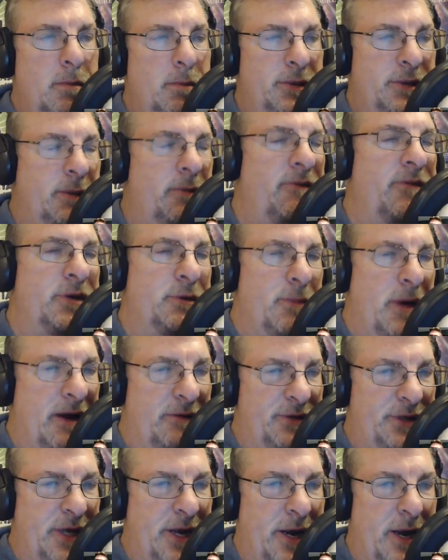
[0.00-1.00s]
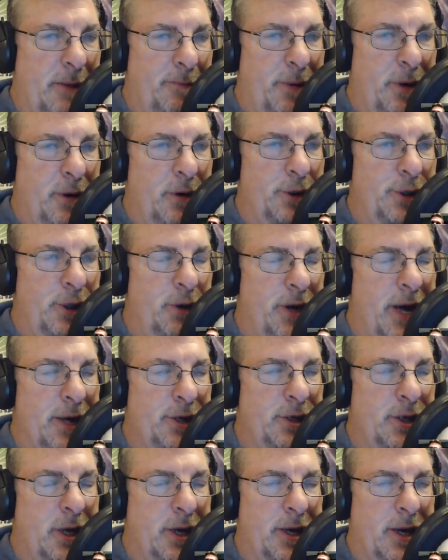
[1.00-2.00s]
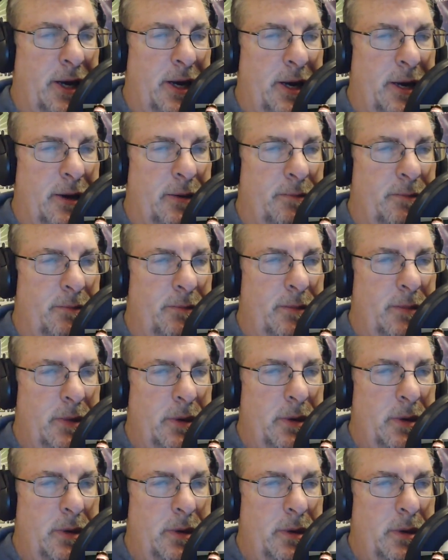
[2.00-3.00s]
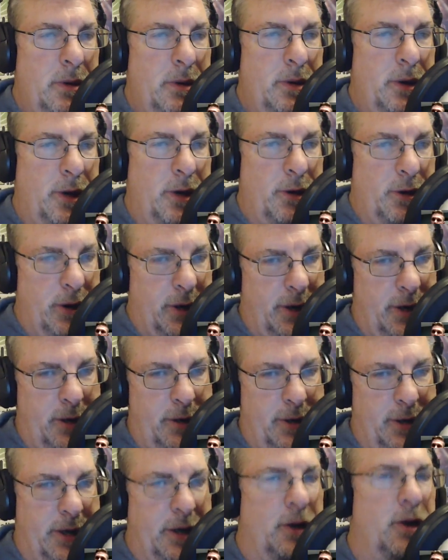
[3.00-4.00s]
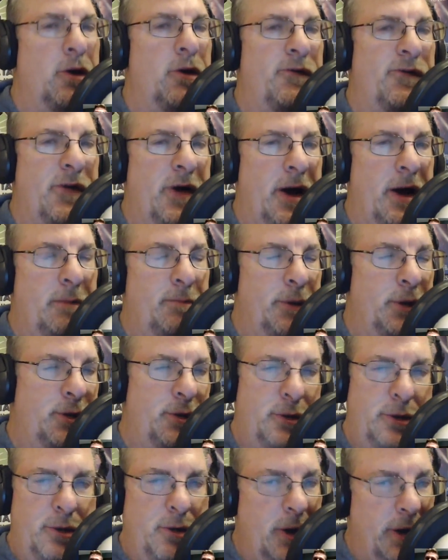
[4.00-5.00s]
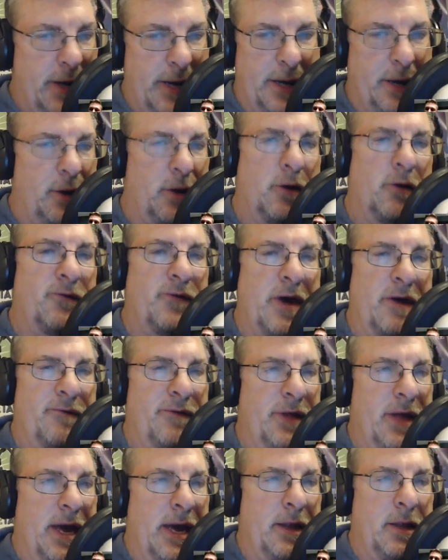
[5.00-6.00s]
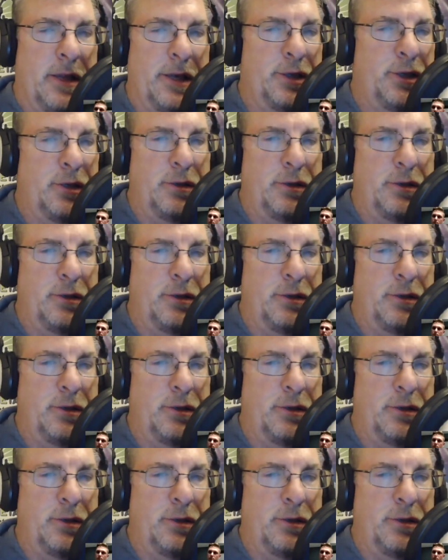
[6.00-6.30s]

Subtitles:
Some of us might have set it up under geocaching.com, to get notified, but you're not going to get notified for that unless you,